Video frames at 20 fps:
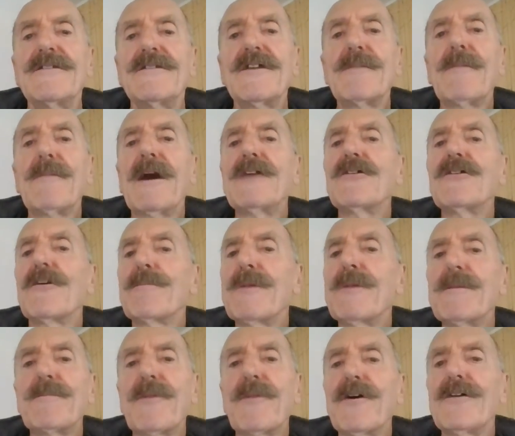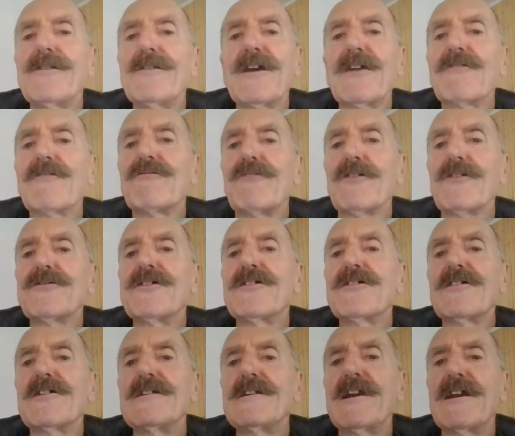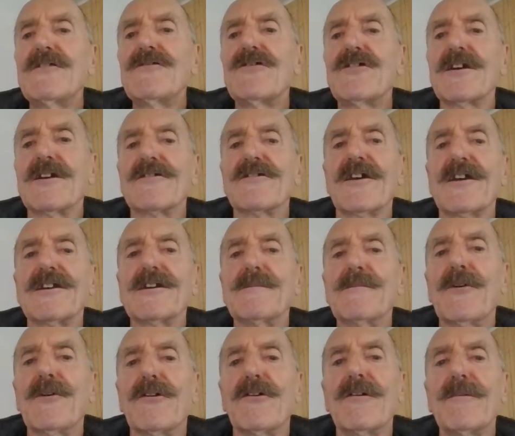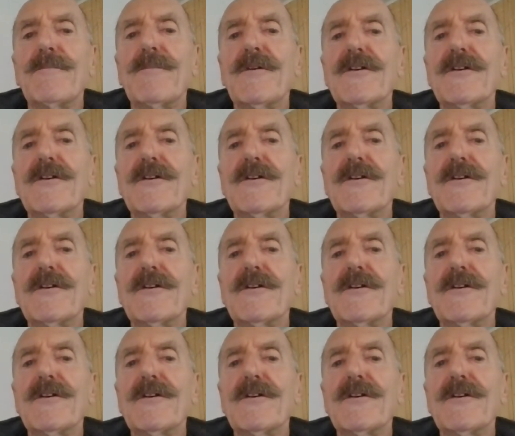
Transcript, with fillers: There may not be burning crosses and lynchings anymore,